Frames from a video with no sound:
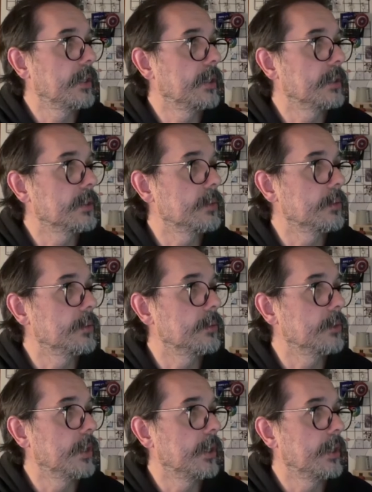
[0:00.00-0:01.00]
let's do
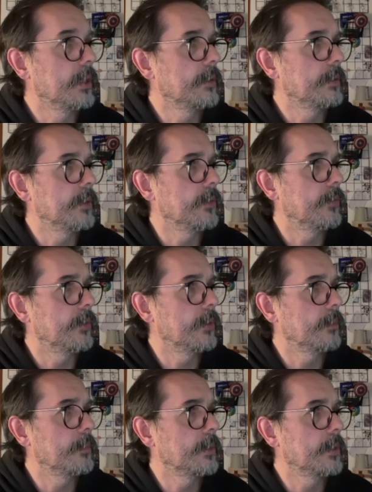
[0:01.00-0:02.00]
the
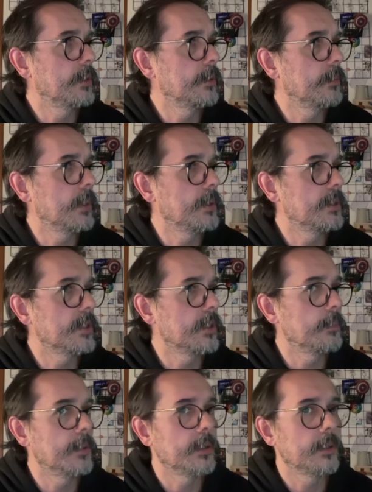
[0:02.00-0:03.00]
form, blend shape.